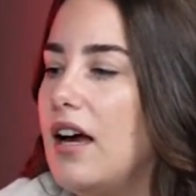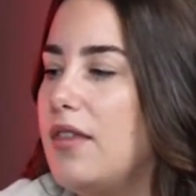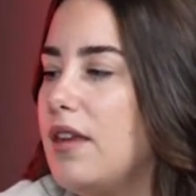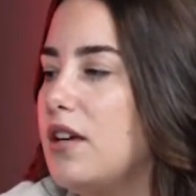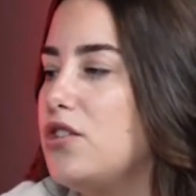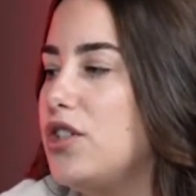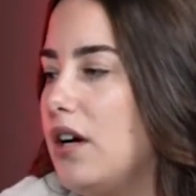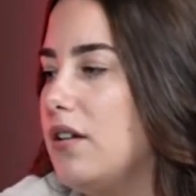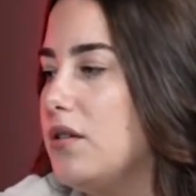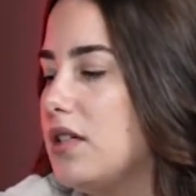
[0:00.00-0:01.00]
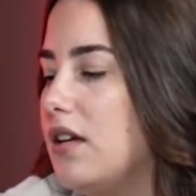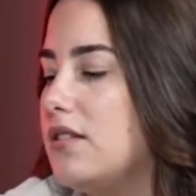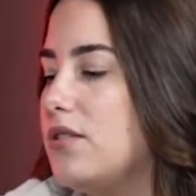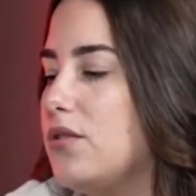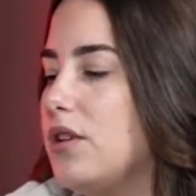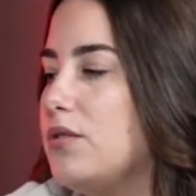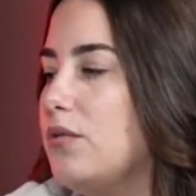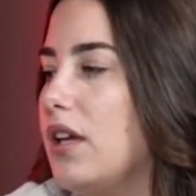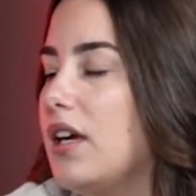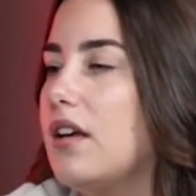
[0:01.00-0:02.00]
I think sharing those kinds of stories
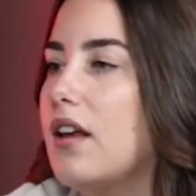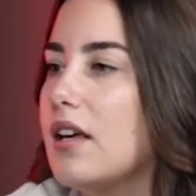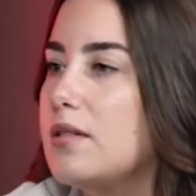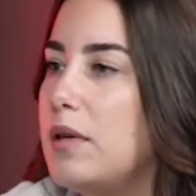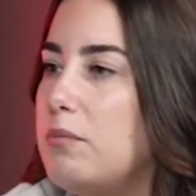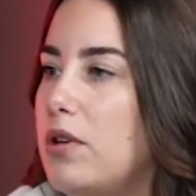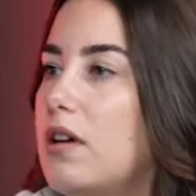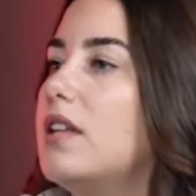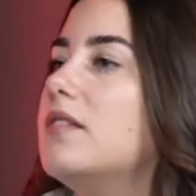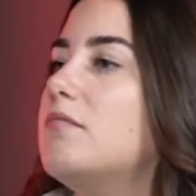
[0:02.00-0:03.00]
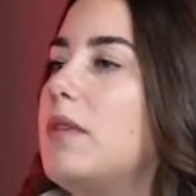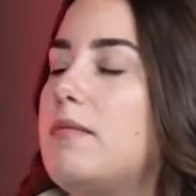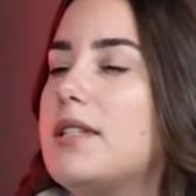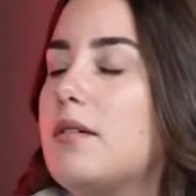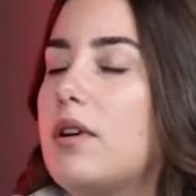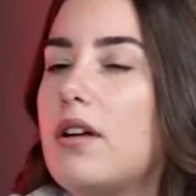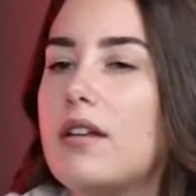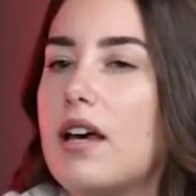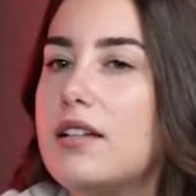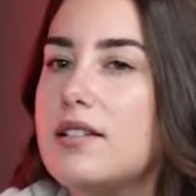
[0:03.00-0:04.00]
really connects people and maybe someone
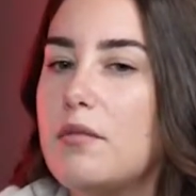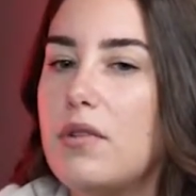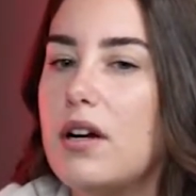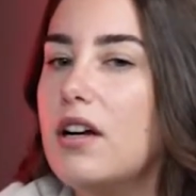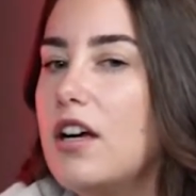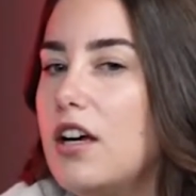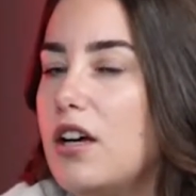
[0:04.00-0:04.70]
online somewhere